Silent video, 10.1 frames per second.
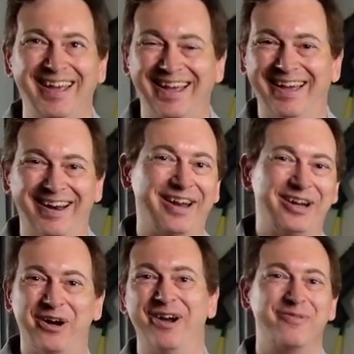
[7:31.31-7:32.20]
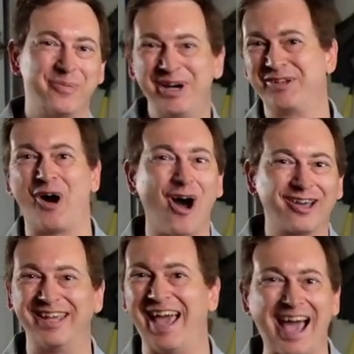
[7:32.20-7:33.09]
And you know everybody's
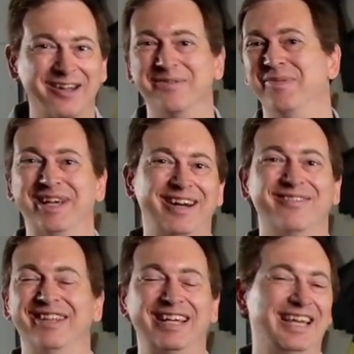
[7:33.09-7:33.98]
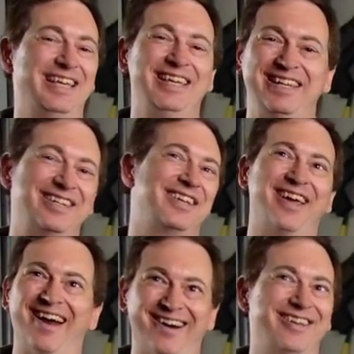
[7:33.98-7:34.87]
honking at him and everything. And he didn't
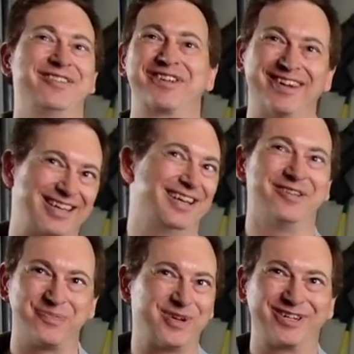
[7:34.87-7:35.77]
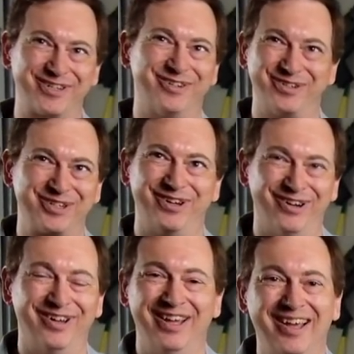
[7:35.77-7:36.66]
care. He's going to get his pictures. So